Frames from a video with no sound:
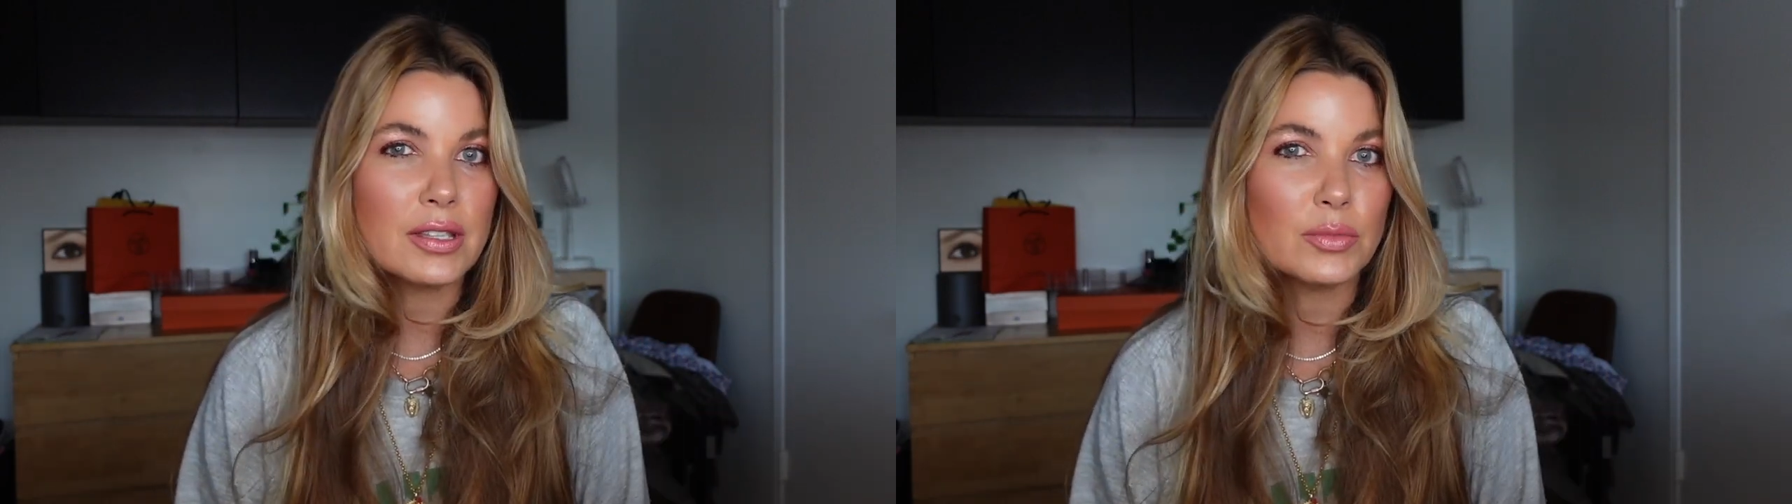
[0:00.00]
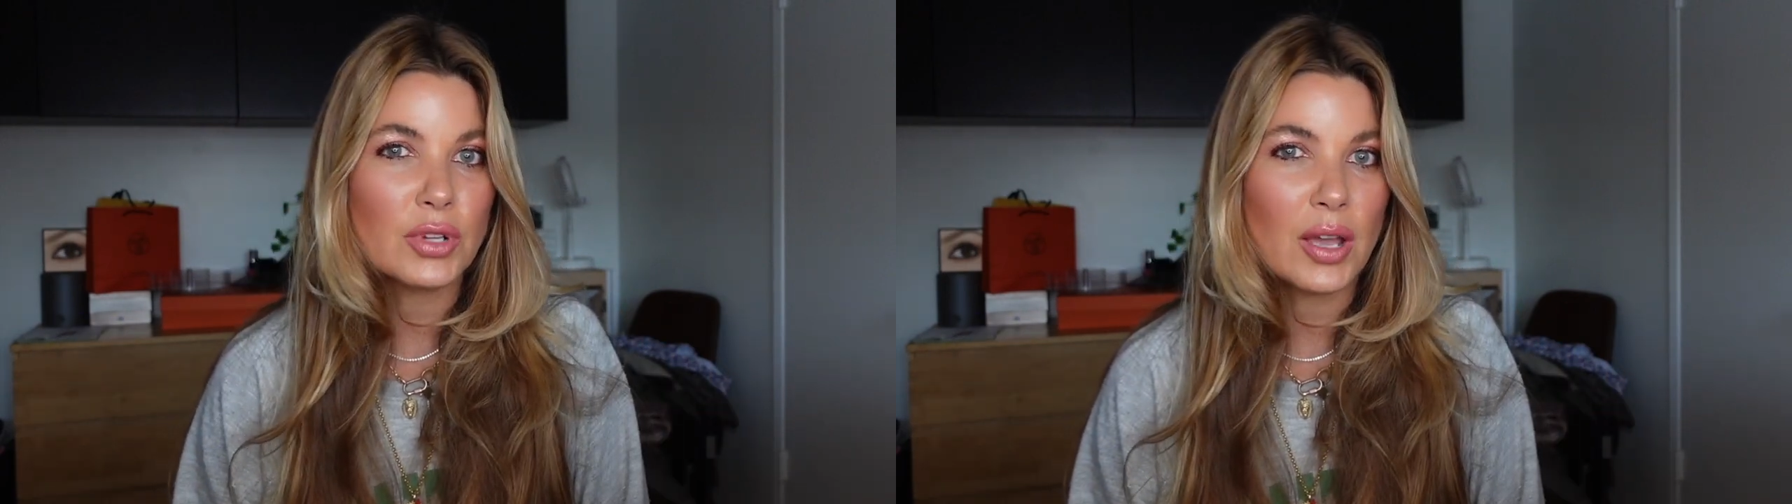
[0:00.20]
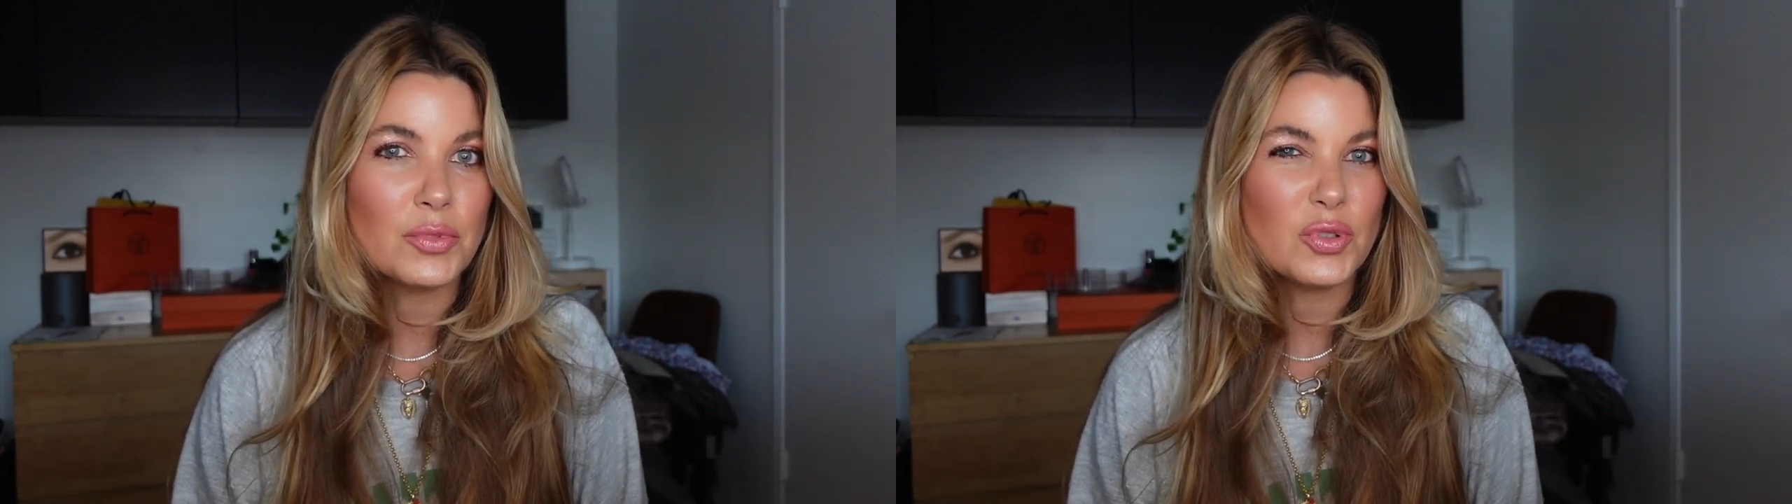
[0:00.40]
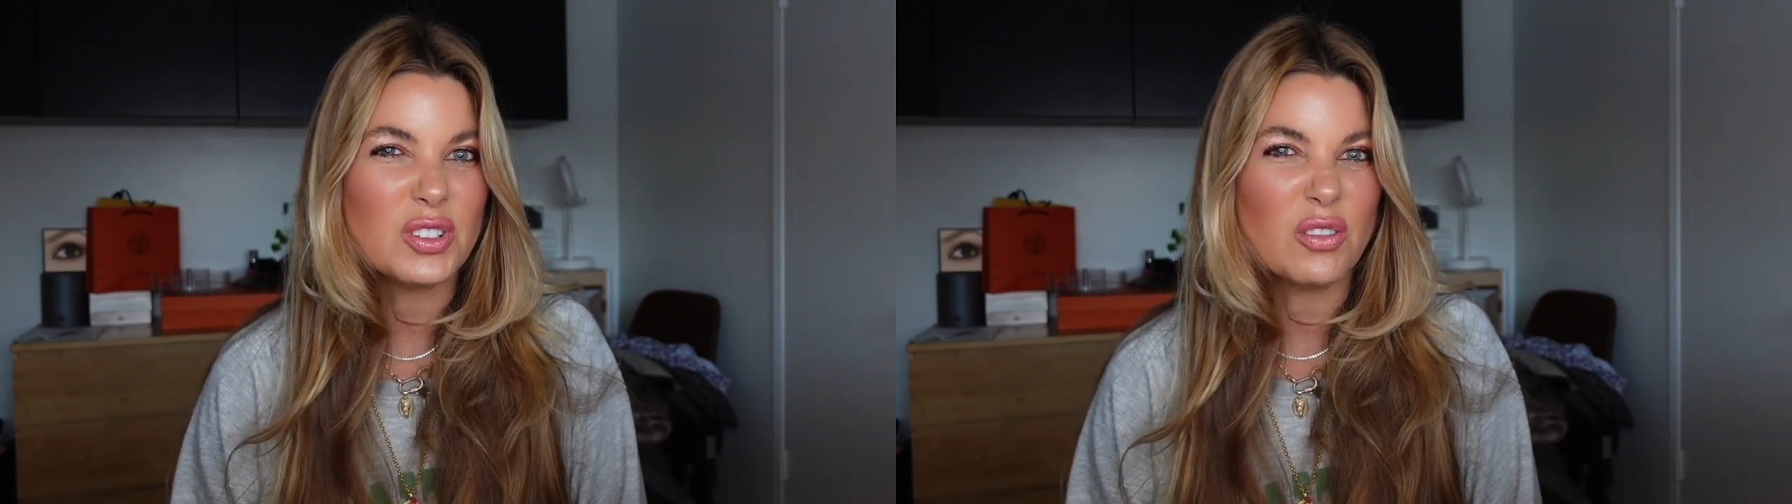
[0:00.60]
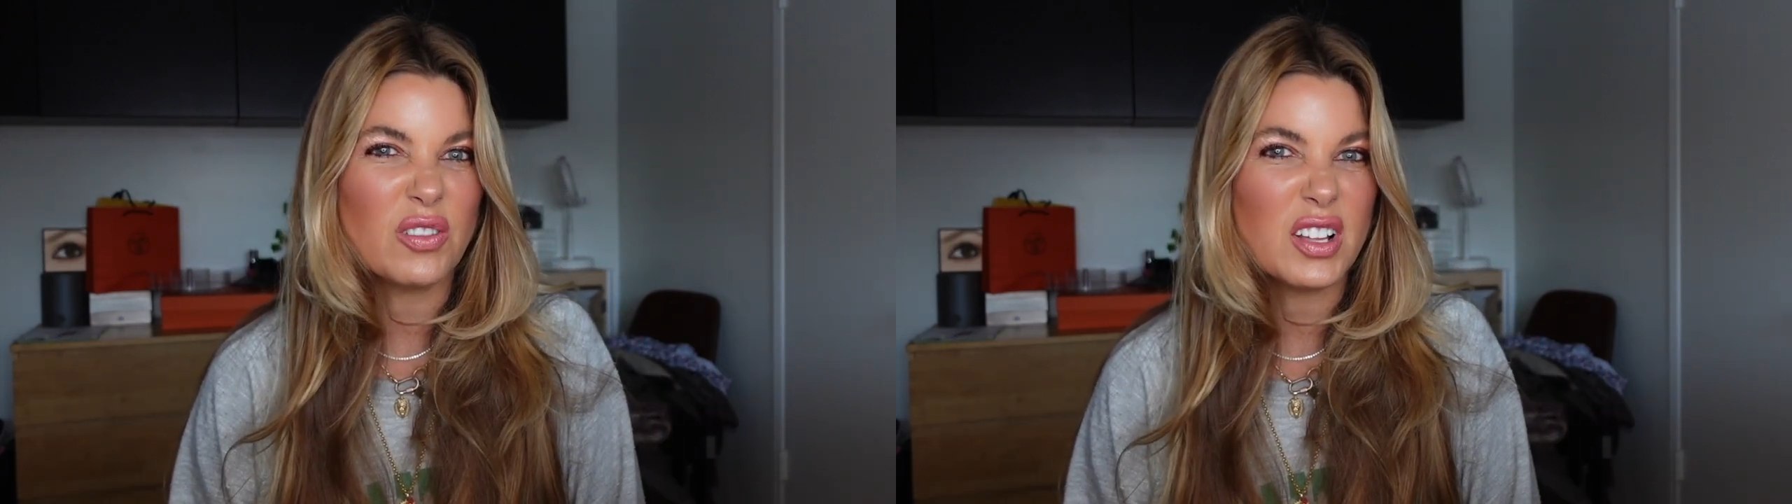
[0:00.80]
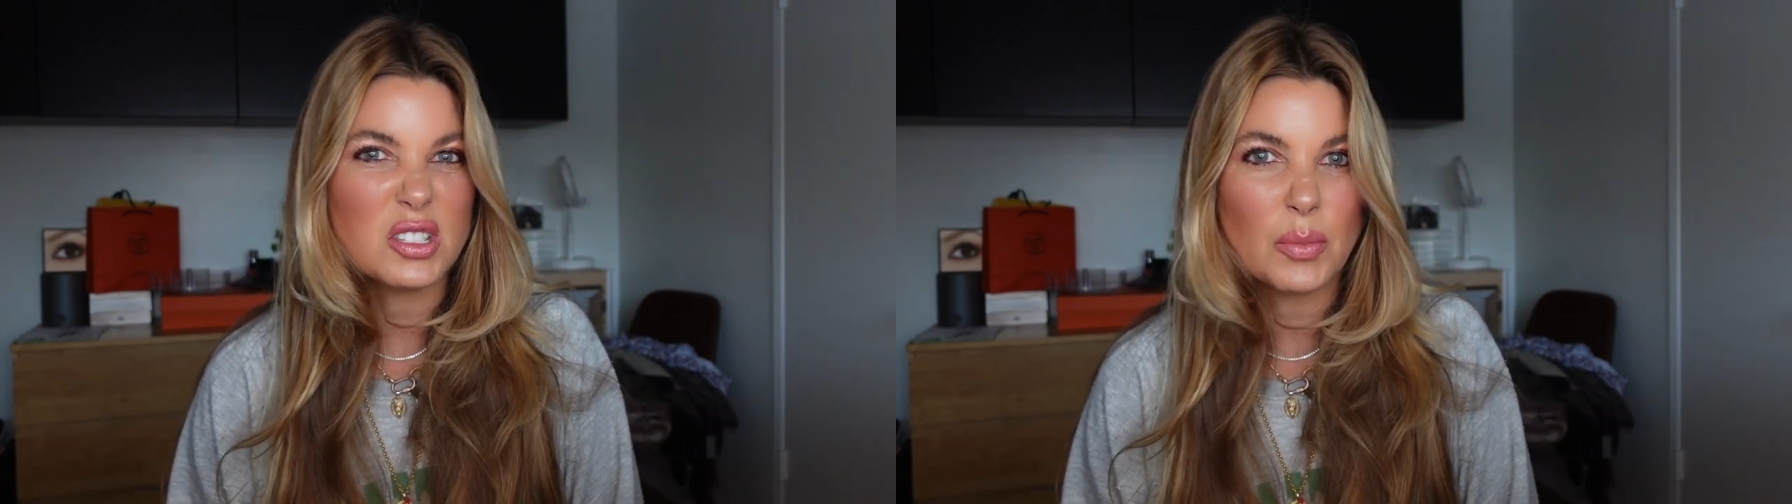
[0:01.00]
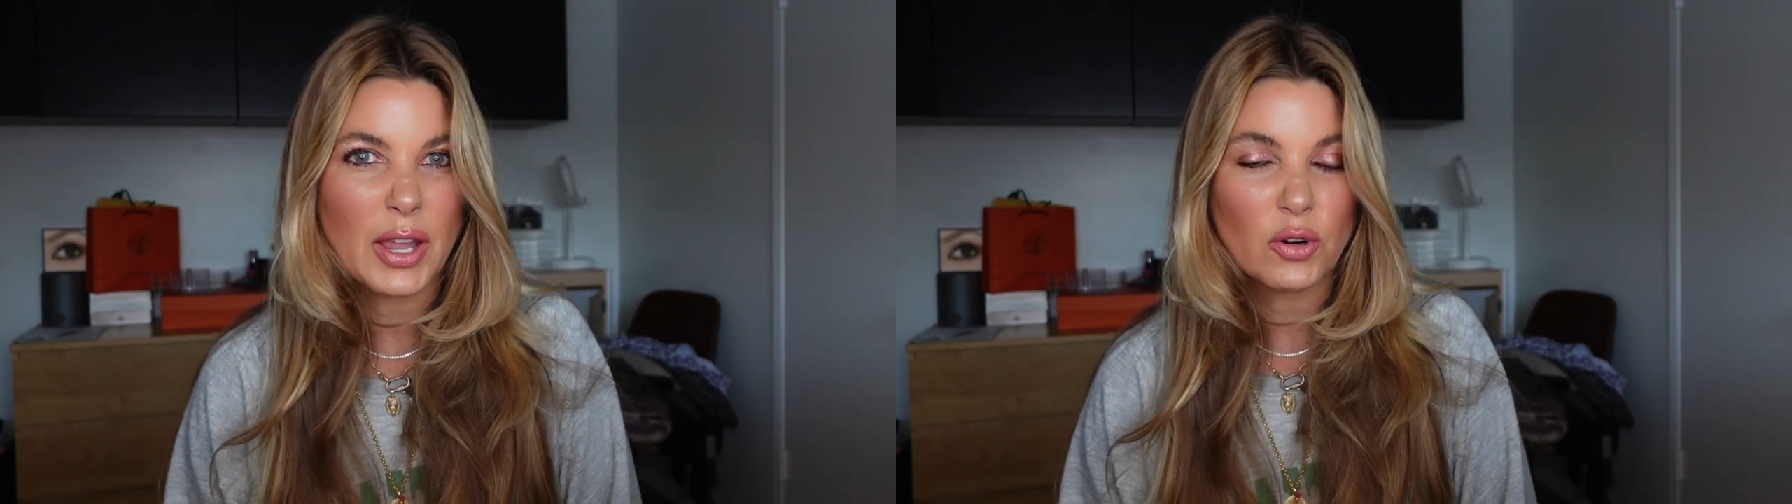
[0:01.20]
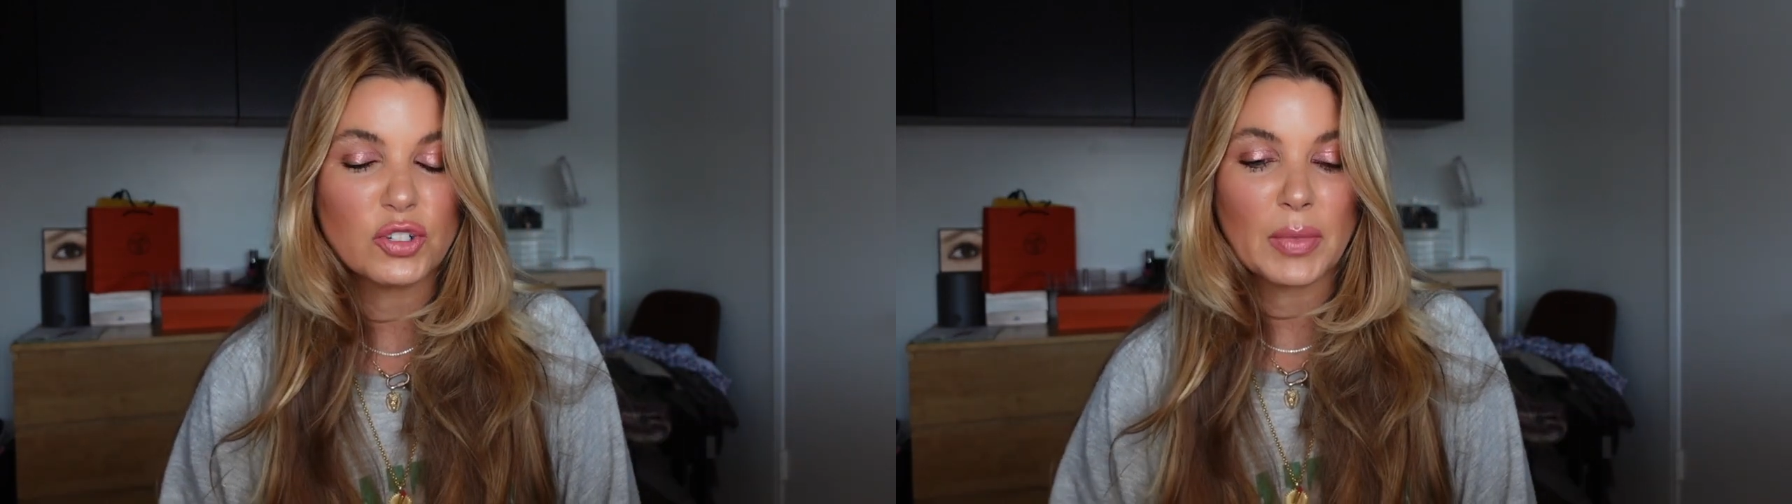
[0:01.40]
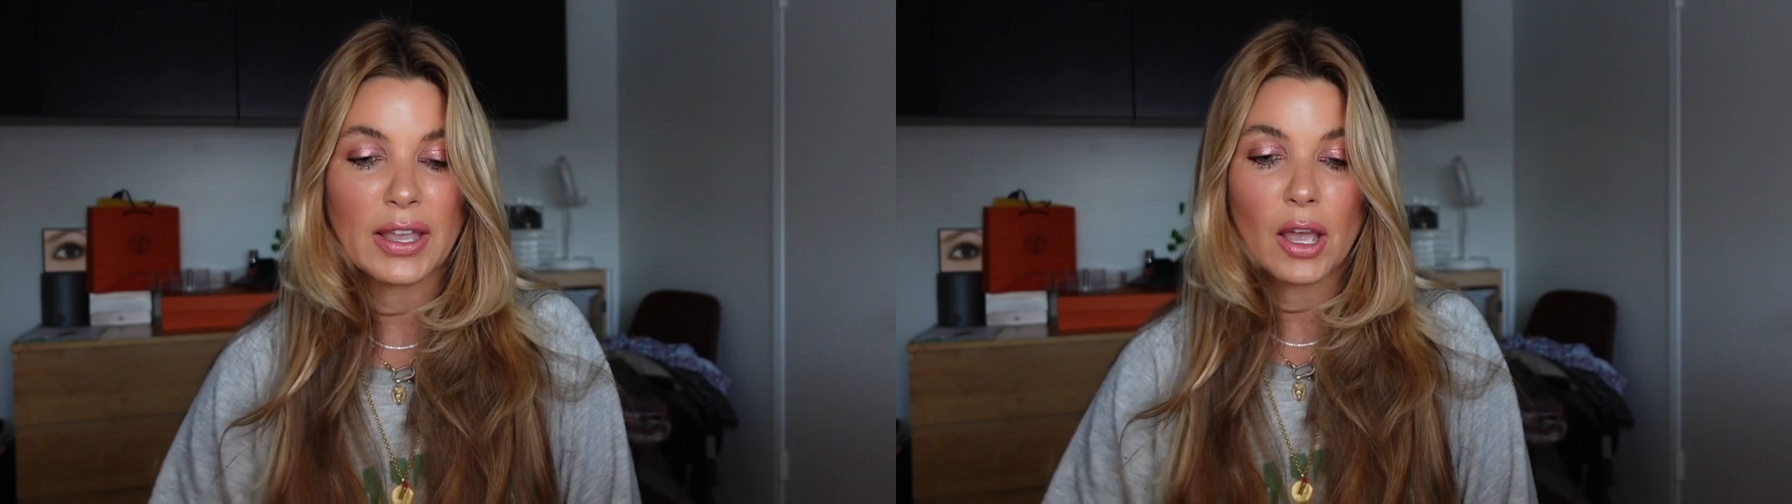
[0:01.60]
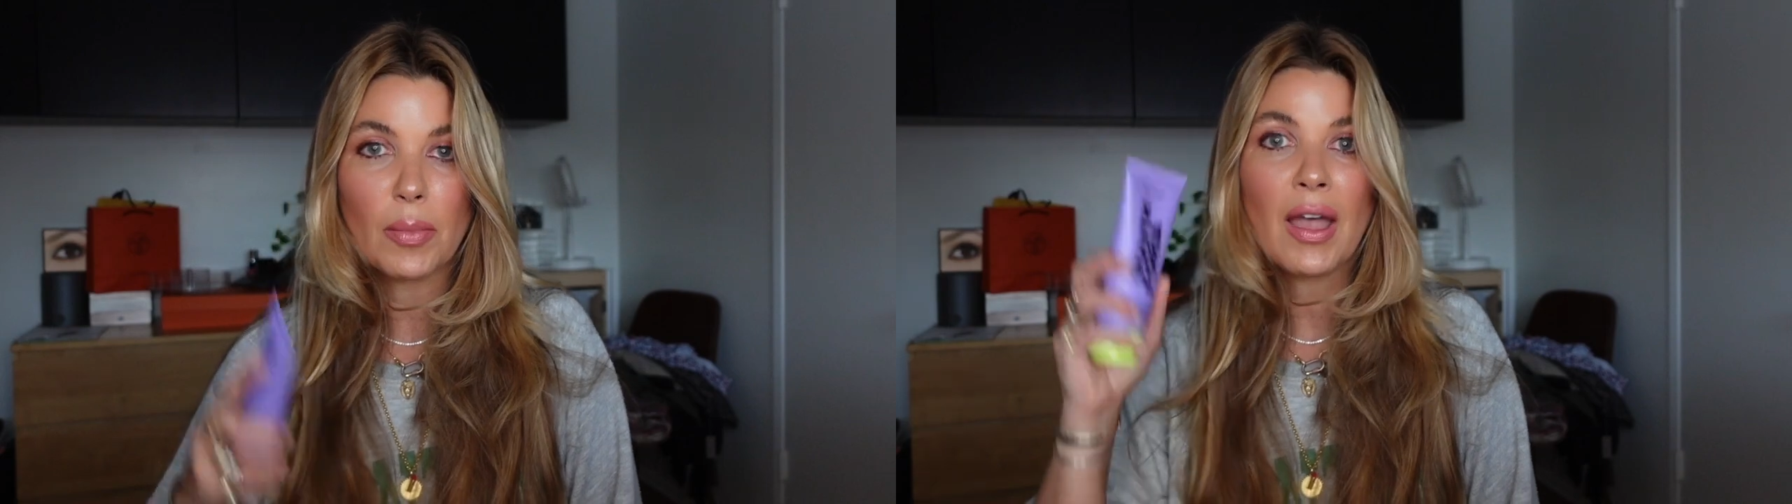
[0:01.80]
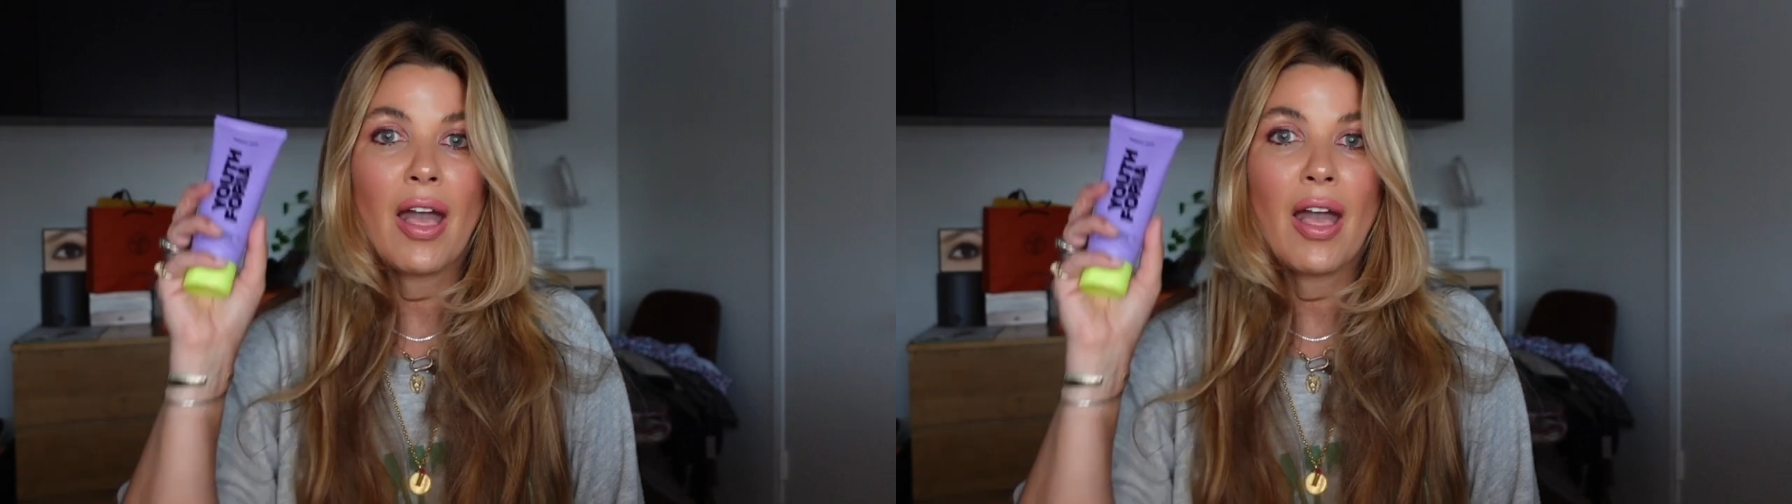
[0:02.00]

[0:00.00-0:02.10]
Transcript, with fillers: sometimes you still find some errant makeup.